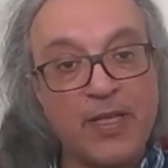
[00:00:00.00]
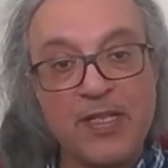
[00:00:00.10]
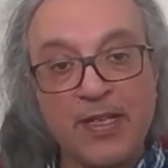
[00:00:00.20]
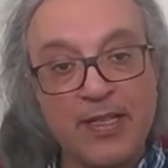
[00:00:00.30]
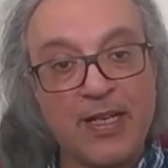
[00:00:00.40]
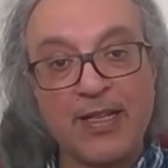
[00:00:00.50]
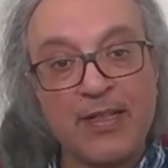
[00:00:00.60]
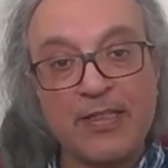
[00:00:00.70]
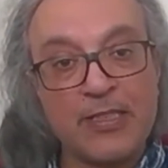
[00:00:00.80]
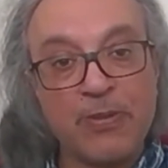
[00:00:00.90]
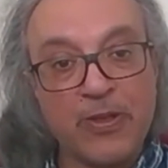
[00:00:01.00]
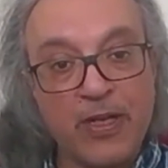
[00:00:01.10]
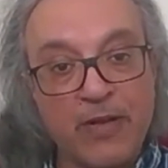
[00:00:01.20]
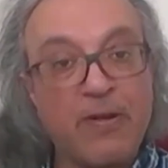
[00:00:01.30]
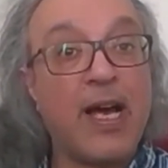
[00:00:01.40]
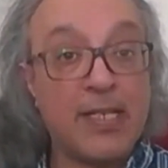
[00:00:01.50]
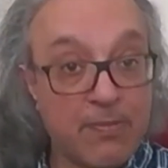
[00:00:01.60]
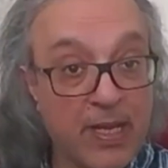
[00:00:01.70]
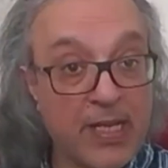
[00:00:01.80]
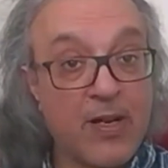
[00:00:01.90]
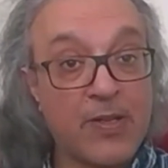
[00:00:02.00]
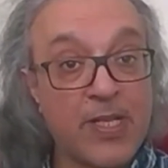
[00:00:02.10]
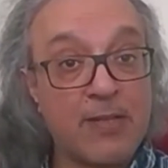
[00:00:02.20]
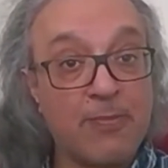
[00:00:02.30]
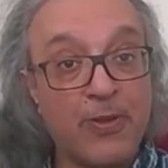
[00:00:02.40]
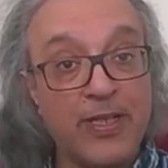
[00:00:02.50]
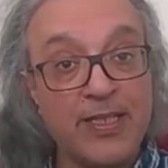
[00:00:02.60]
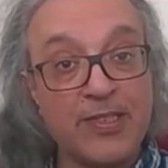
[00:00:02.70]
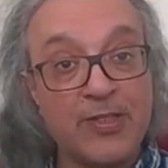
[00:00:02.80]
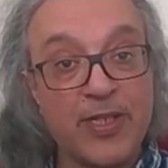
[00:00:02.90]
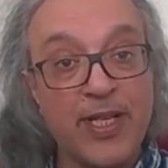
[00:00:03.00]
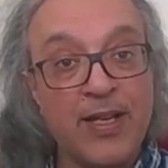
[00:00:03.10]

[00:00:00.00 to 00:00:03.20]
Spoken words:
There's nothing like that. It's purely, as Karl says, a point in history.